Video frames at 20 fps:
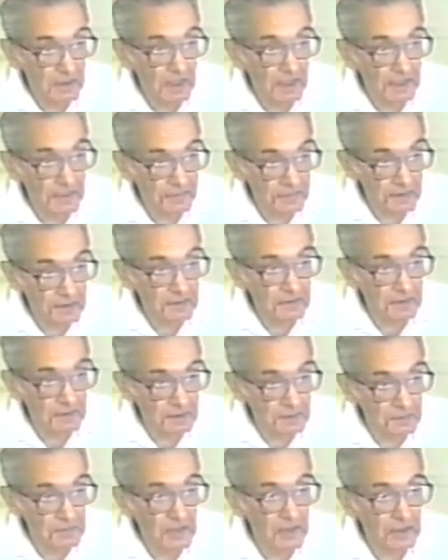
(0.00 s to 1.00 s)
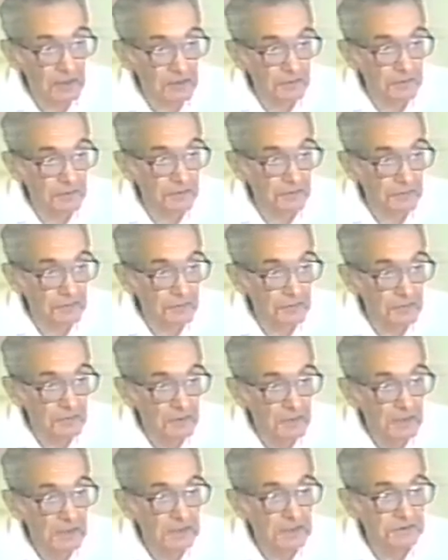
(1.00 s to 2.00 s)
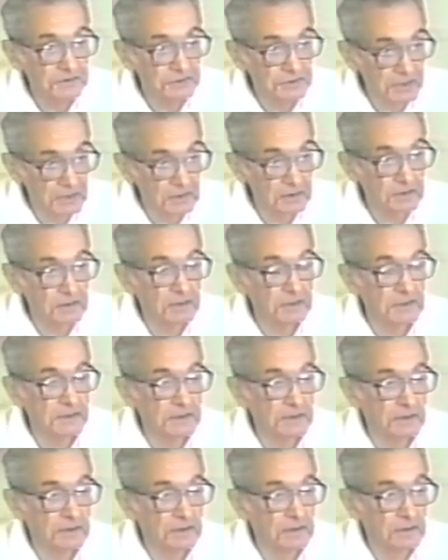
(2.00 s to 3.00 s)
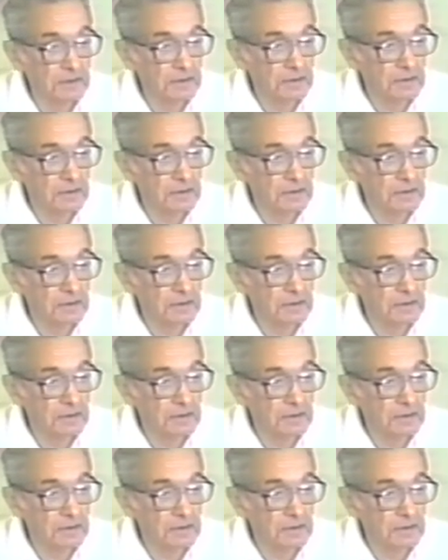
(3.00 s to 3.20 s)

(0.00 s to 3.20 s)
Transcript: I think the Americans generally